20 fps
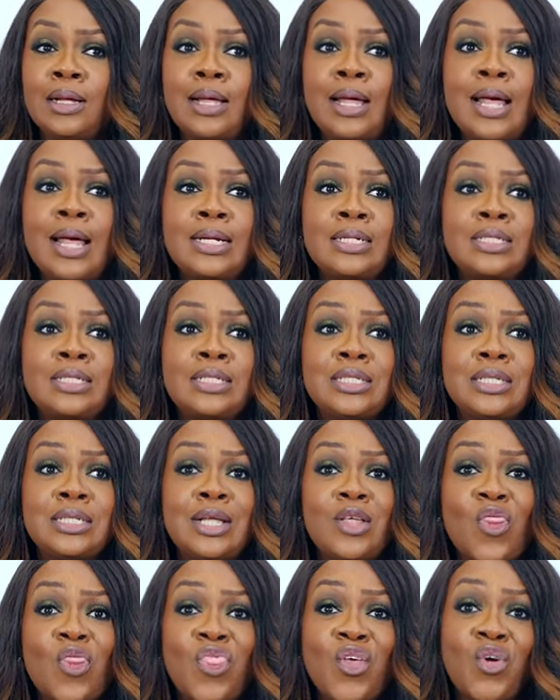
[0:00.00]
And
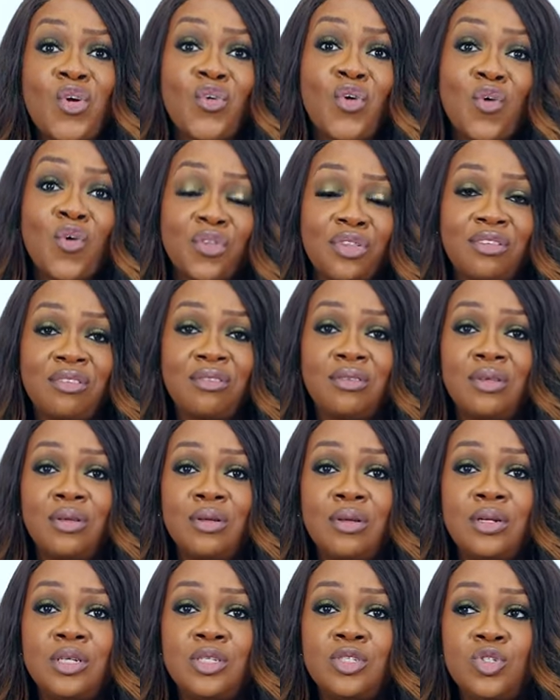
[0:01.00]
the growth
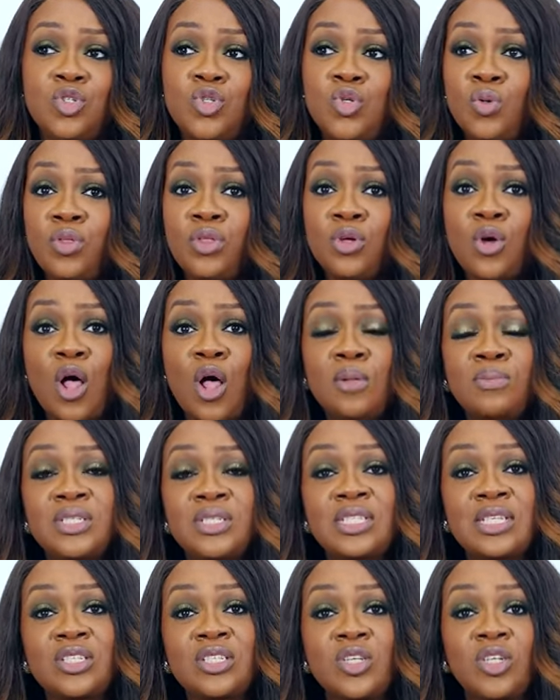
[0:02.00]
to the
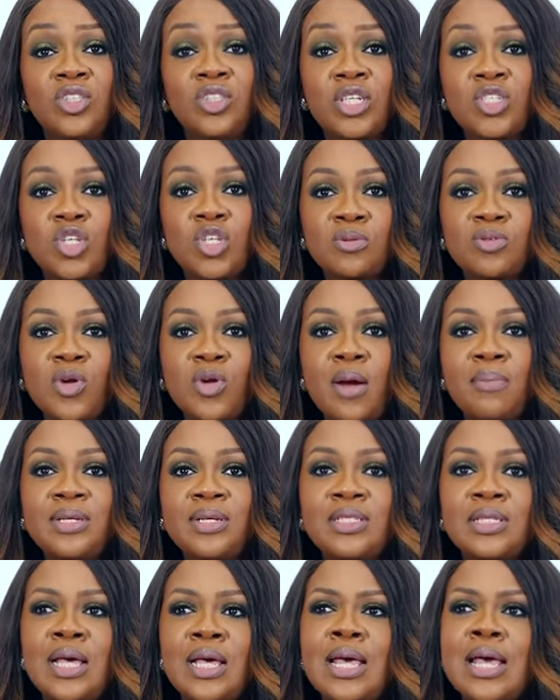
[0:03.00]
almost 600
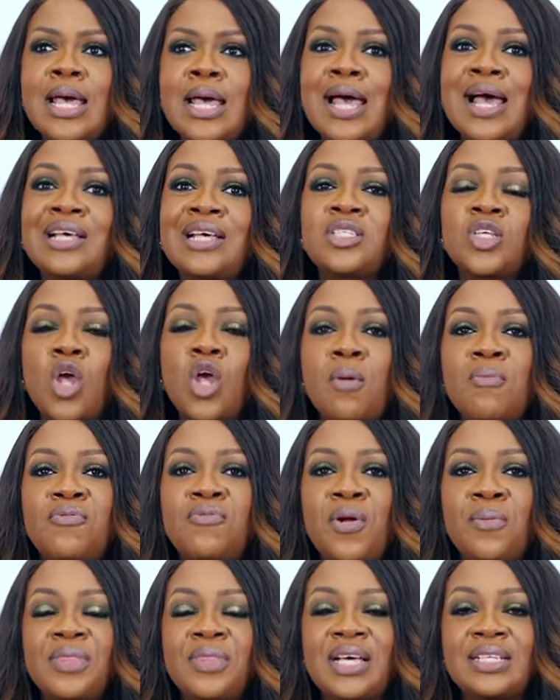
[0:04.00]
subscribers has come
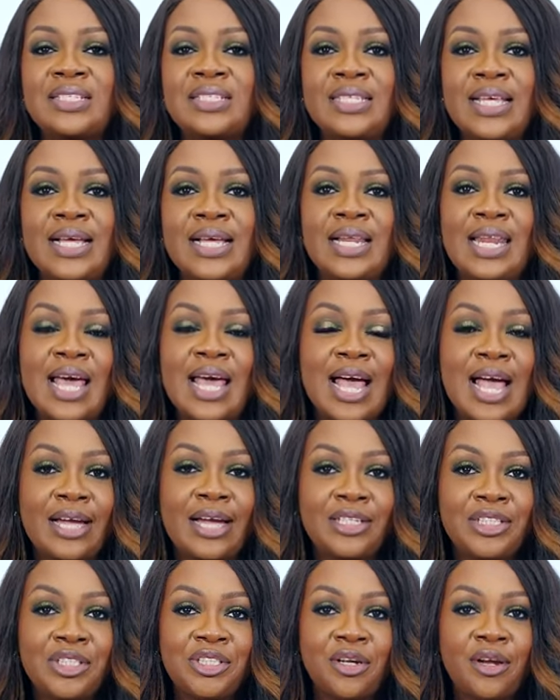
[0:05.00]
from that singular
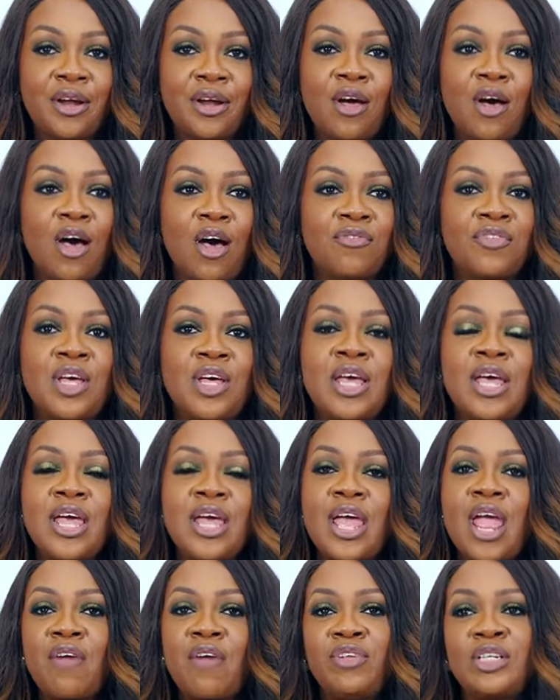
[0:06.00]
action of
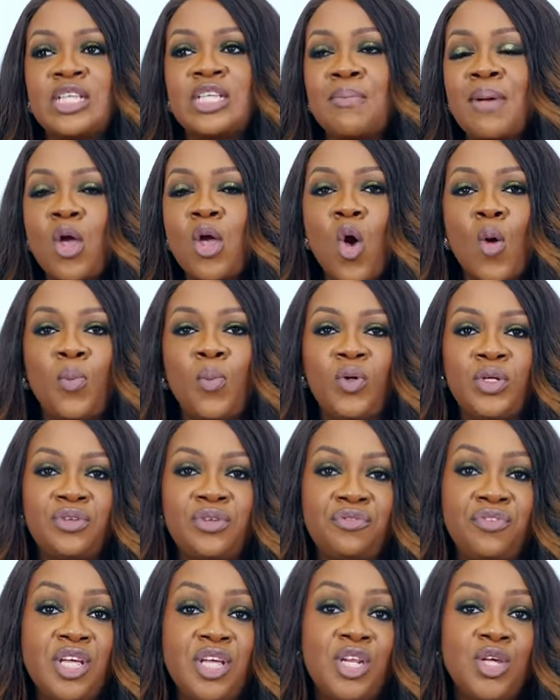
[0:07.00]
every time I upload a
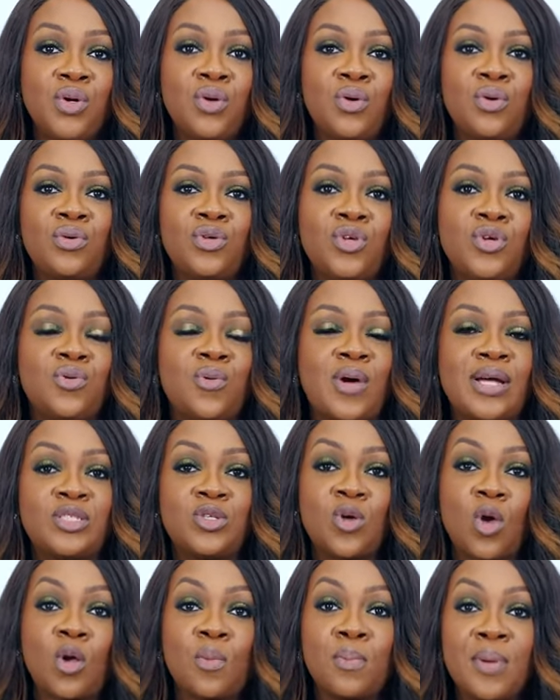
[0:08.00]
video, you know, I
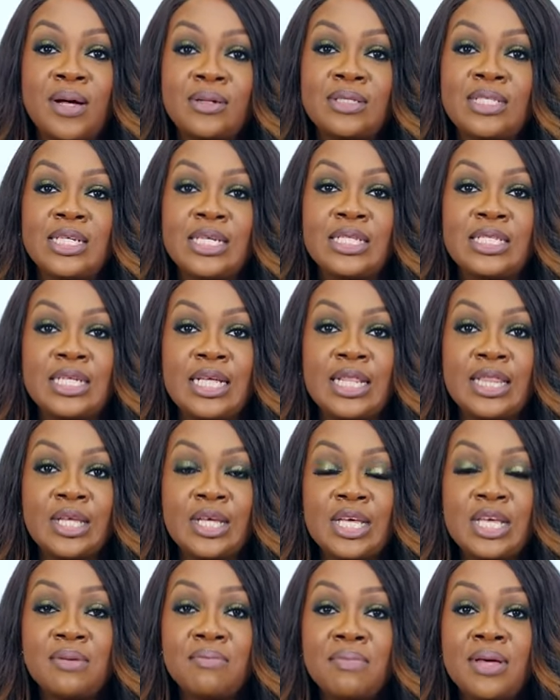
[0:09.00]
talk about it in the
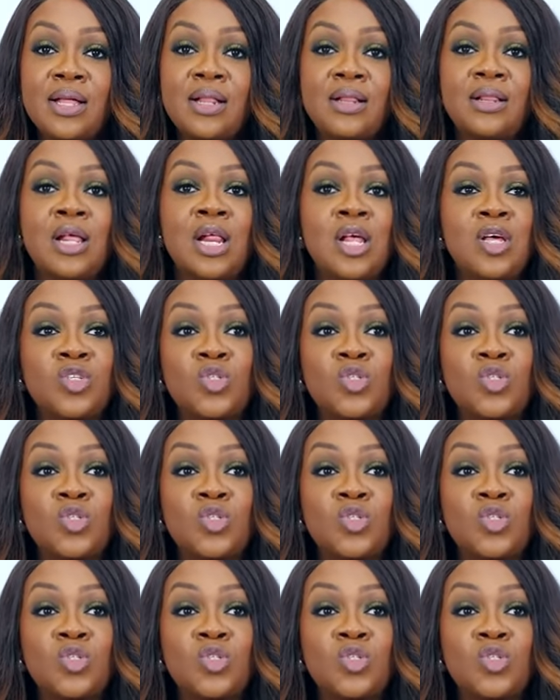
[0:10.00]
email.